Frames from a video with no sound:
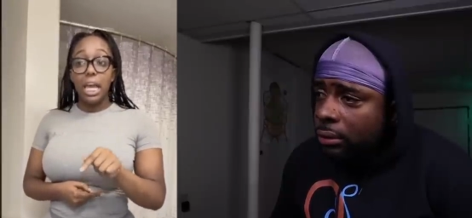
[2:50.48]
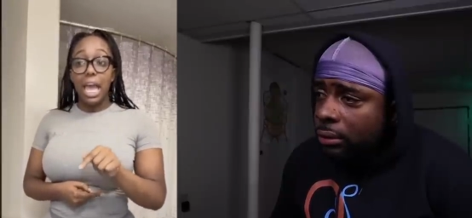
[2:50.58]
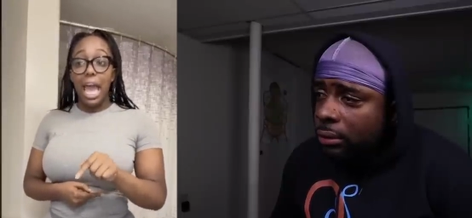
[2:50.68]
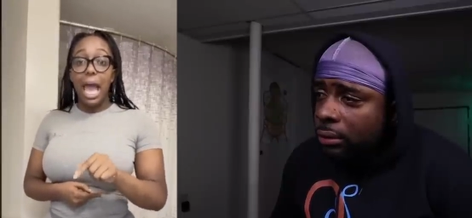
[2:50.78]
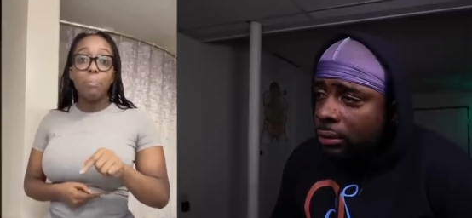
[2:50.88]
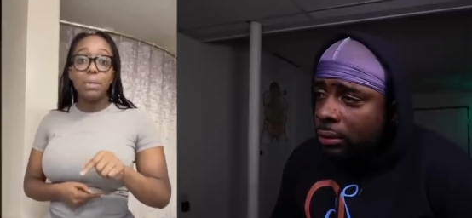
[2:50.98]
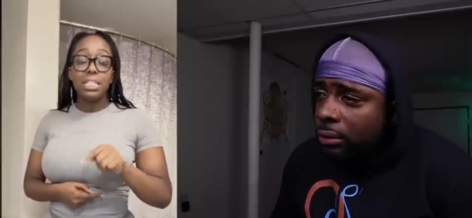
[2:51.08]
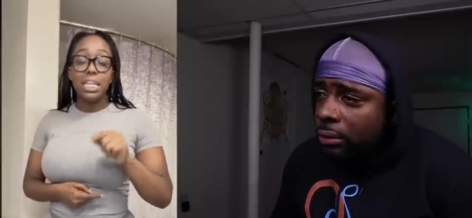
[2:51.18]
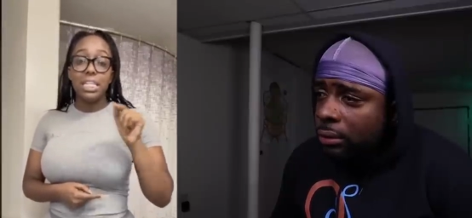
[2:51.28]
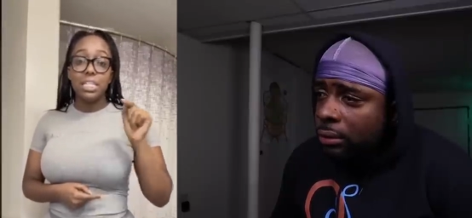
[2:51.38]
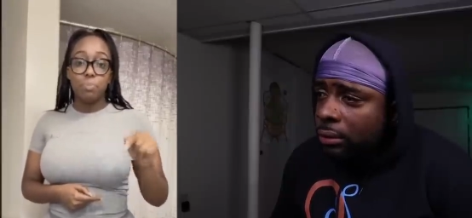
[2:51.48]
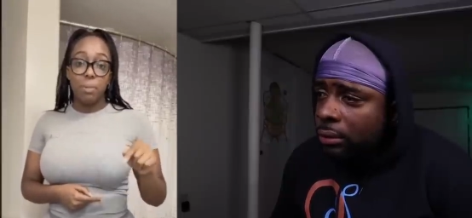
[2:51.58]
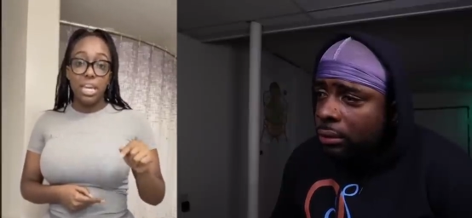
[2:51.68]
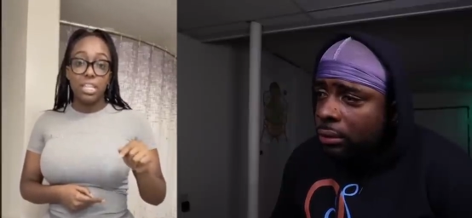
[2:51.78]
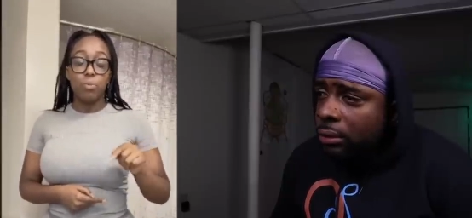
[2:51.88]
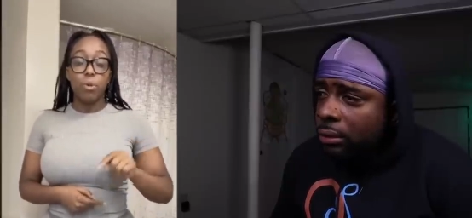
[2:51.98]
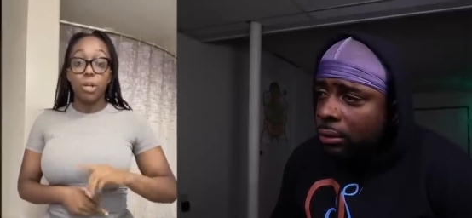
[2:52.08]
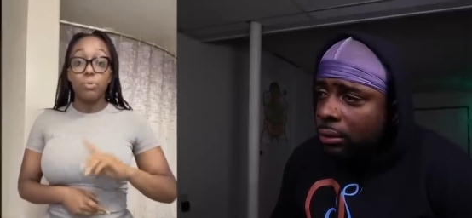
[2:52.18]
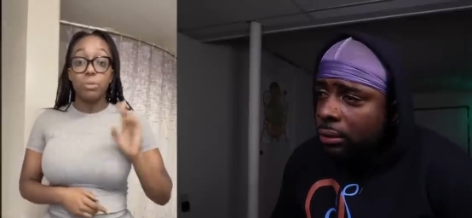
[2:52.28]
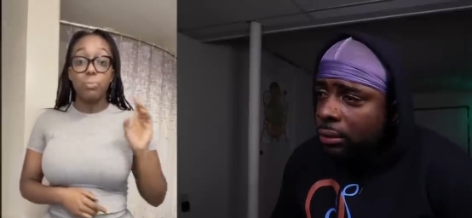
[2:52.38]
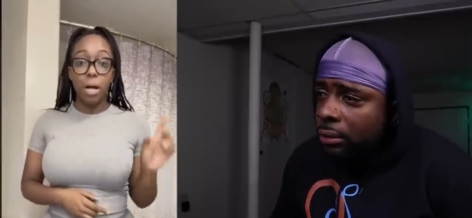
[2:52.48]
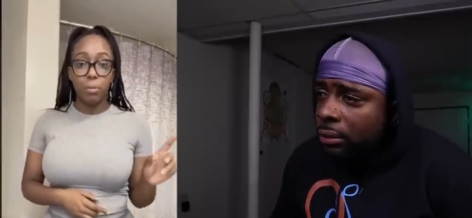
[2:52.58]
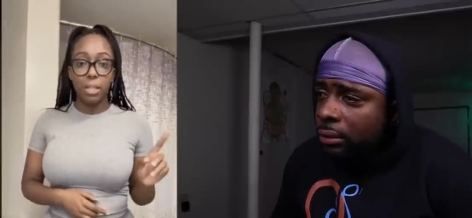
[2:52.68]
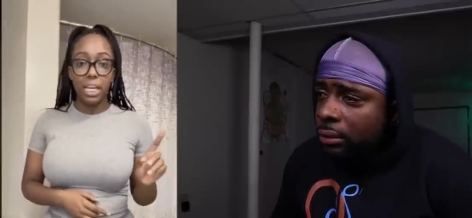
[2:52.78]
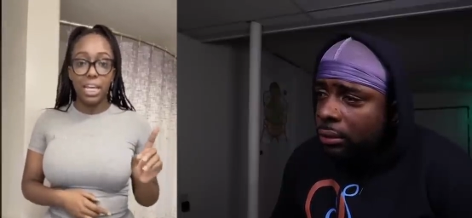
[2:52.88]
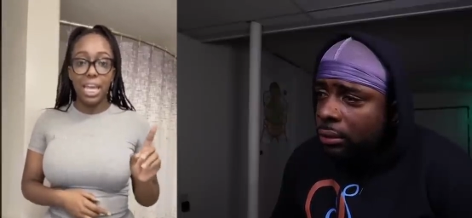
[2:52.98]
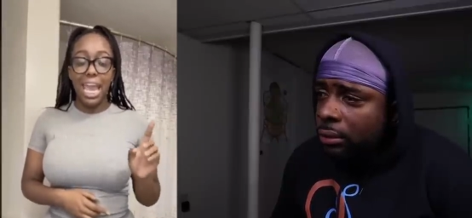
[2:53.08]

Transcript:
Speaker 1: happened in a space where it was public,